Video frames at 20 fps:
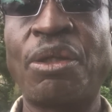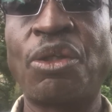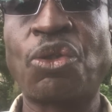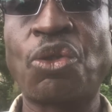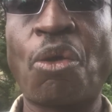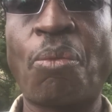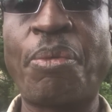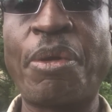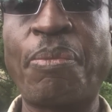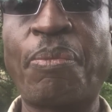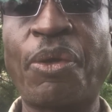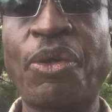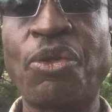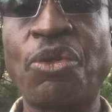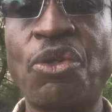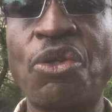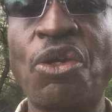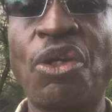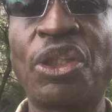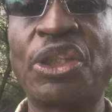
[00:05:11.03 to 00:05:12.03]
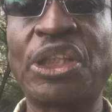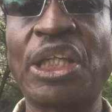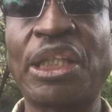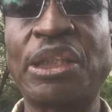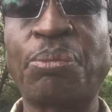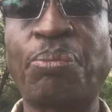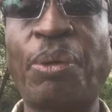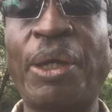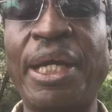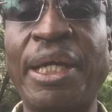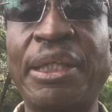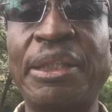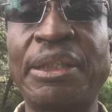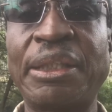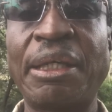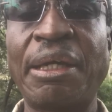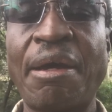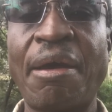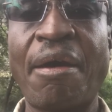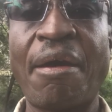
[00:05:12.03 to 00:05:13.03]
Two people you do not suspect,
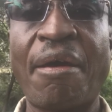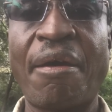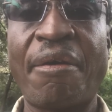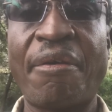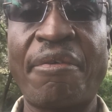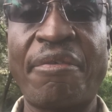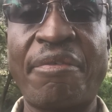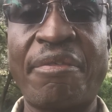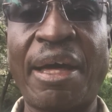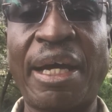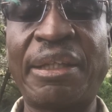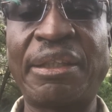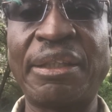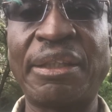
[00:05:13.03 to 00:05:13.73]
that